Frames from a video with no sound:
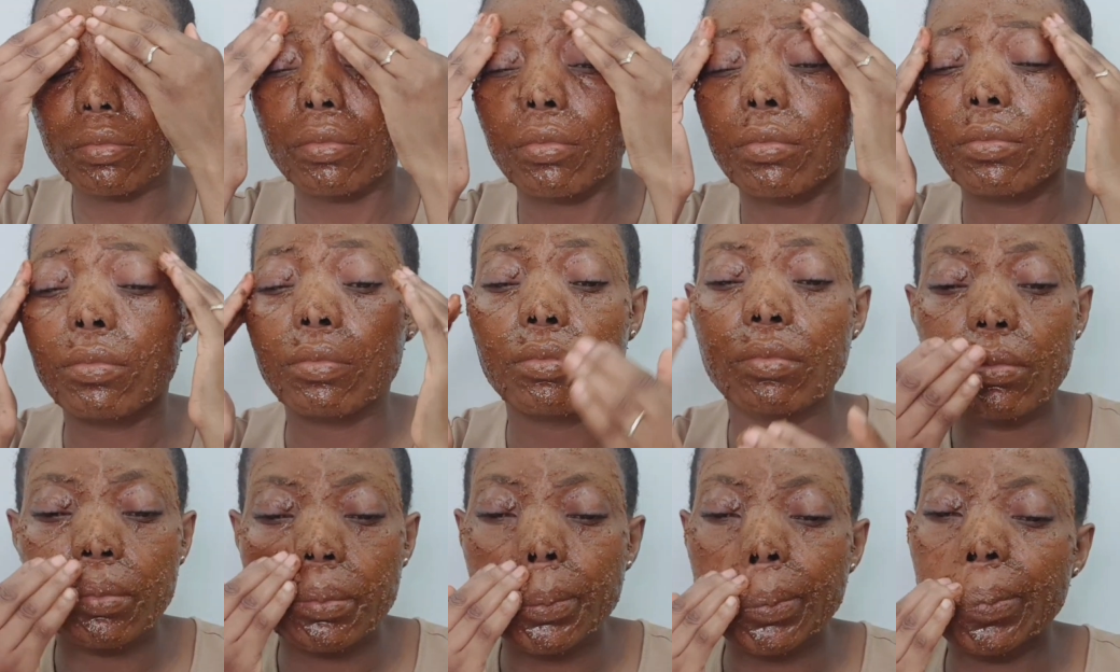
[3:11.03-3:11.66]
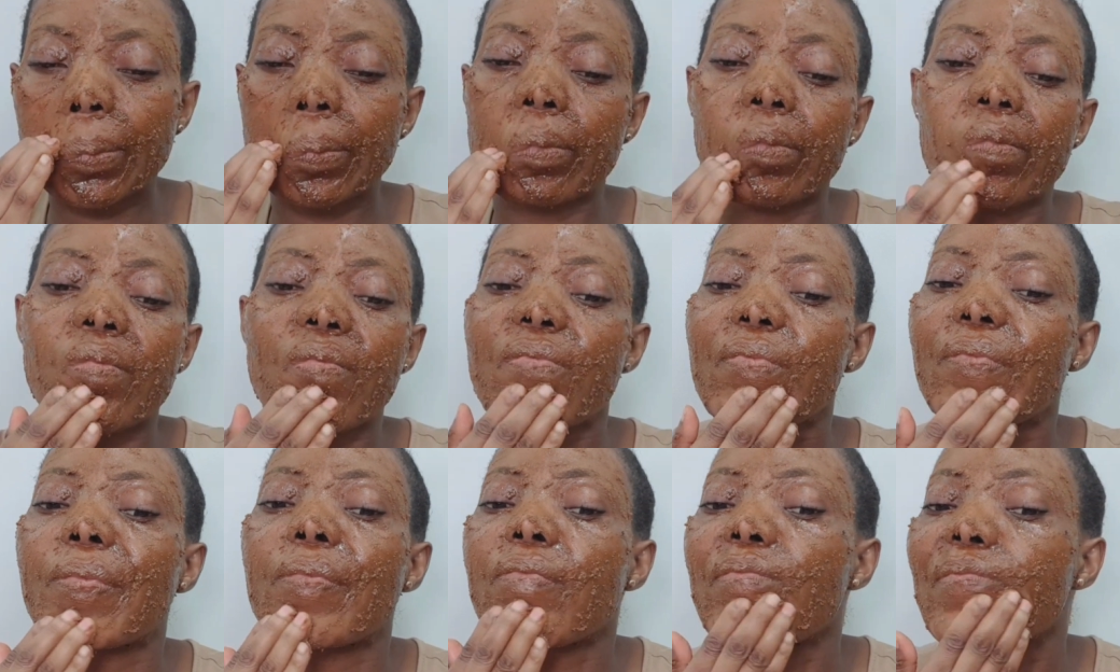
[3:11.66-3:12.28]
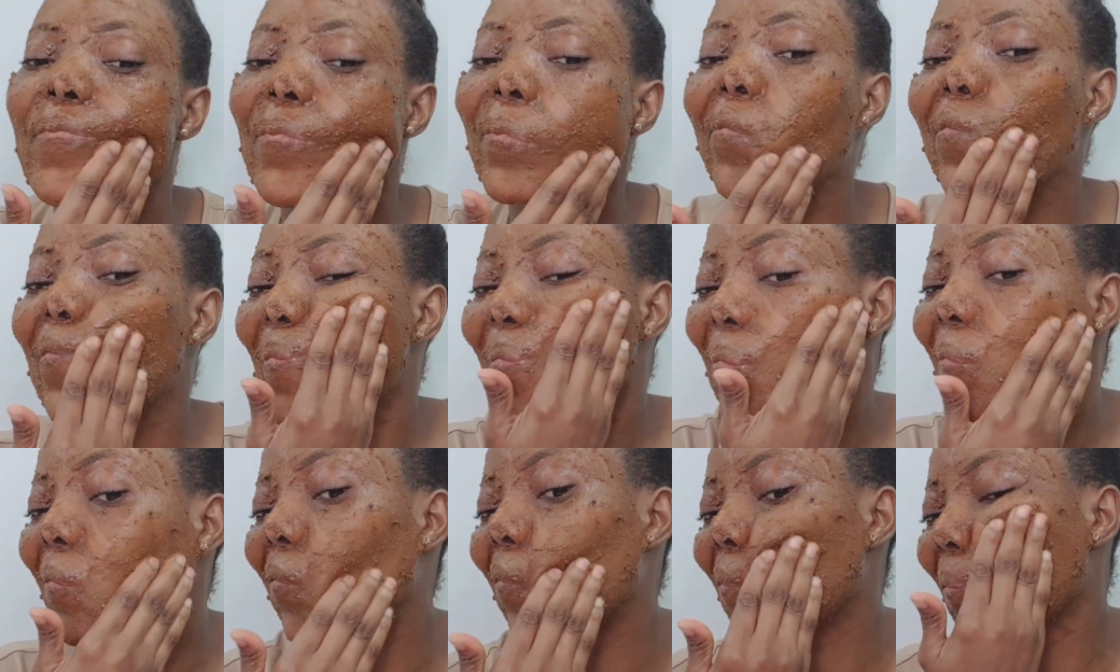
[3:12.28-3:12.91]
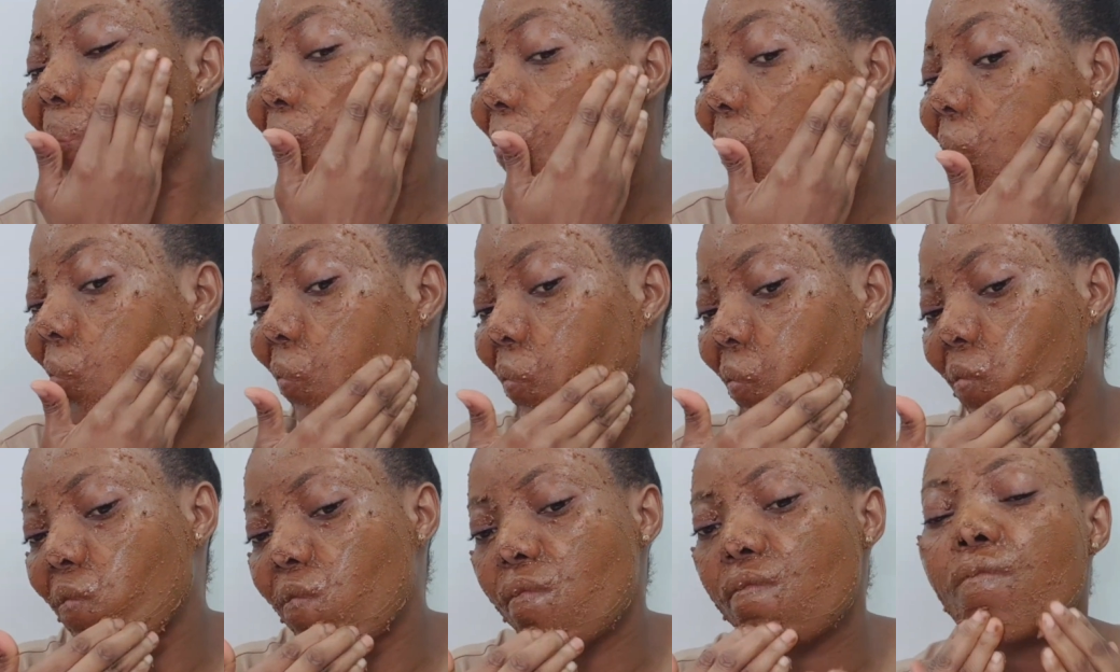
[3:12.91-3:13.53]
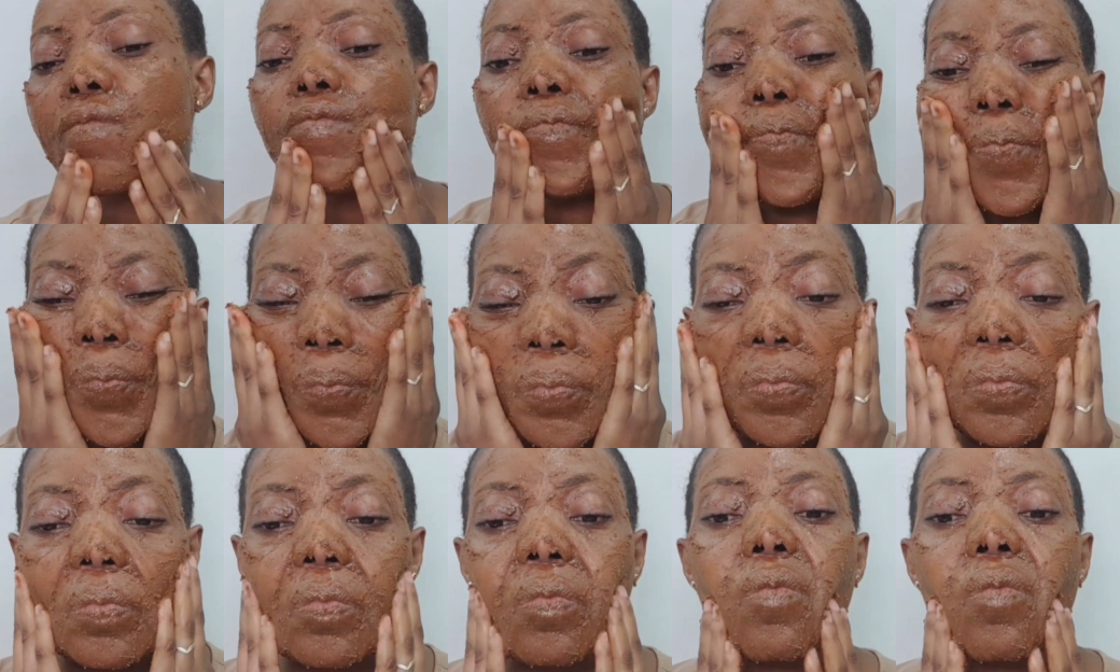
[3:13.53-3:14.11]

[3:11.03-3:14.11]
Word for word: Also helps to maintain younger looking skin.